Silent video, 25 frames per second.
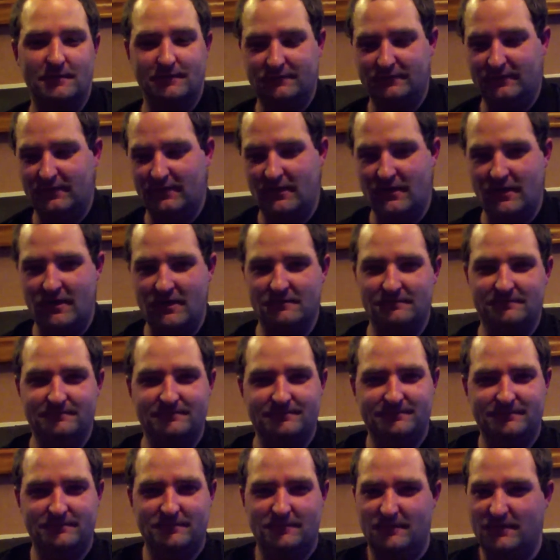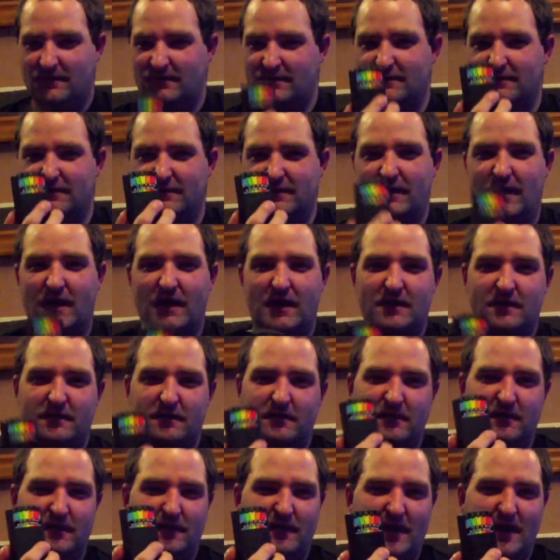the
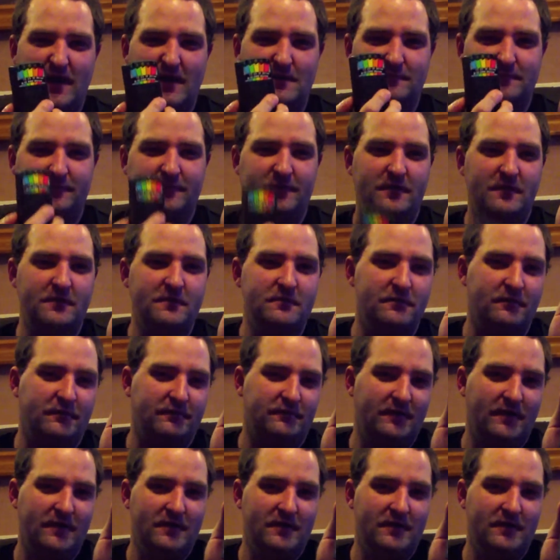KM2 or so,